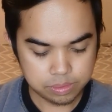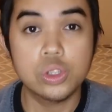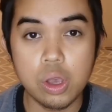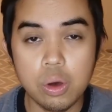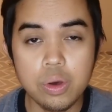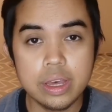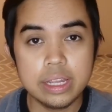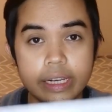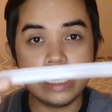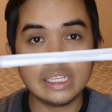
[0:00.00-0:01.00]
So,
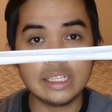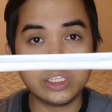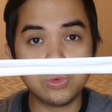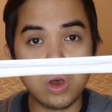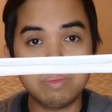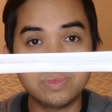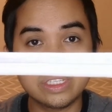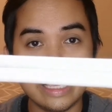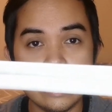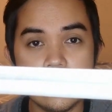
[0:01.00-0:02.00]
this is the swab
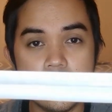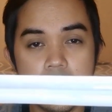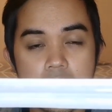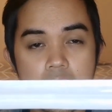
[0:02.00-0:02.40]
stick.